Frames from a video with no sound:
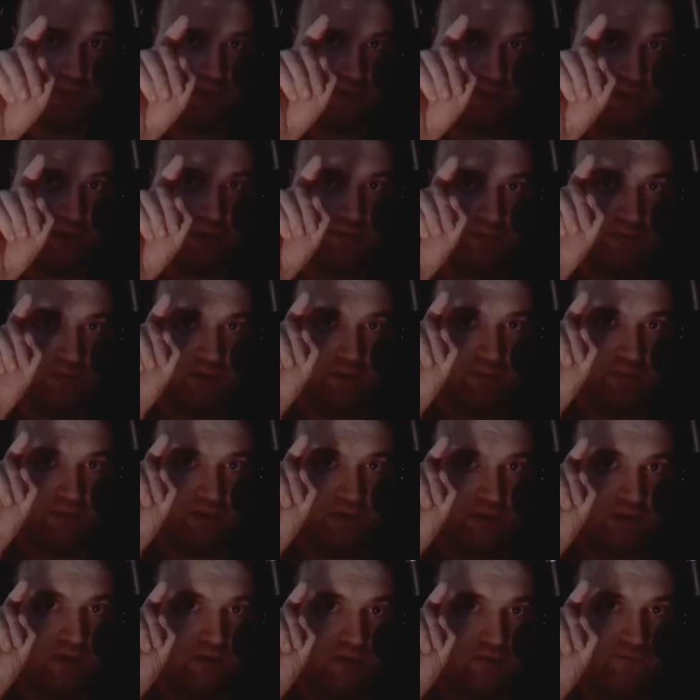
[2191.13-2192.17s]
I'm
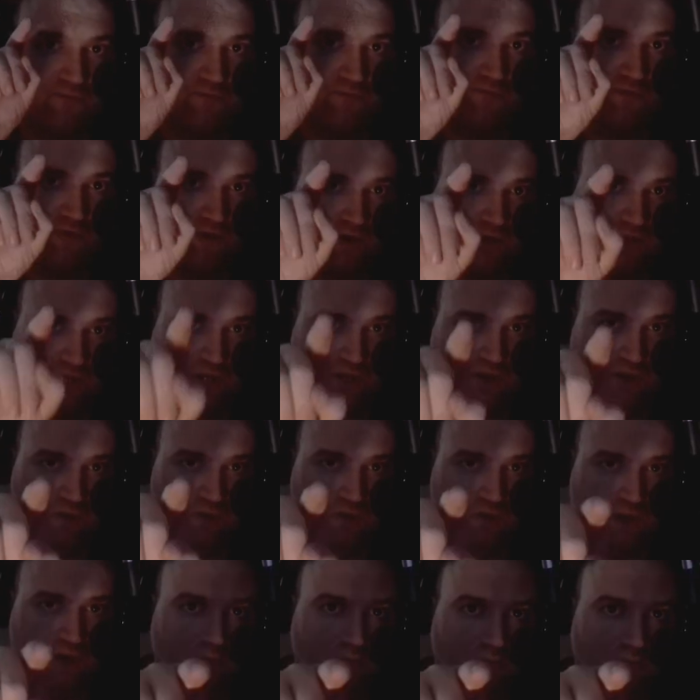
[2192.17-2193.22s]
coming for you
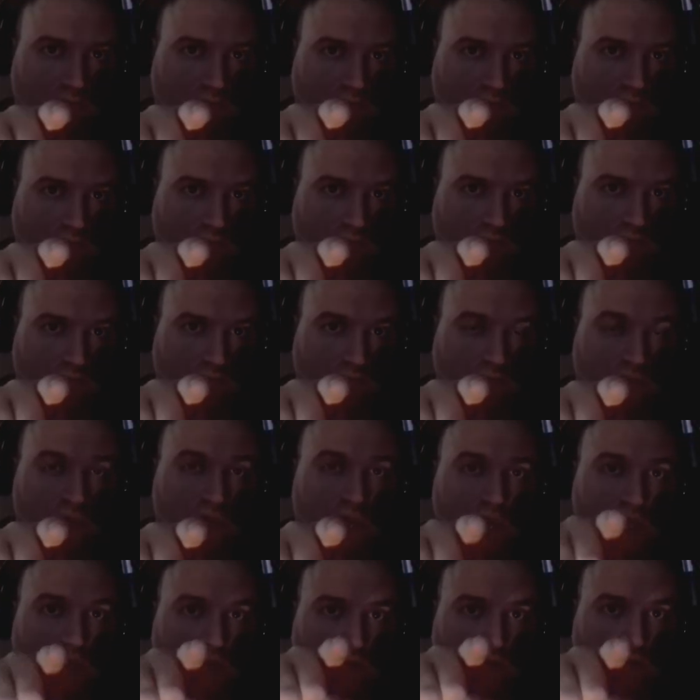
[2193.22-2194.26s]

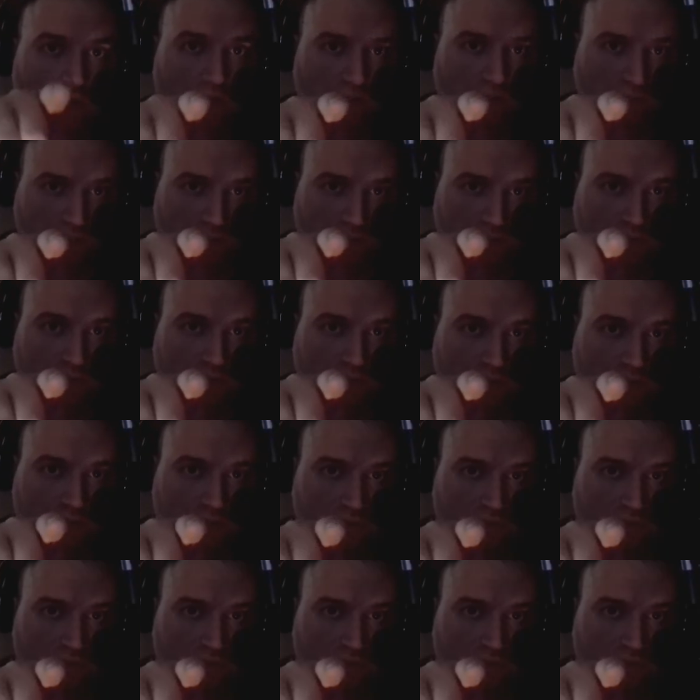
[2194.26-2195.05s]
in lawsuits.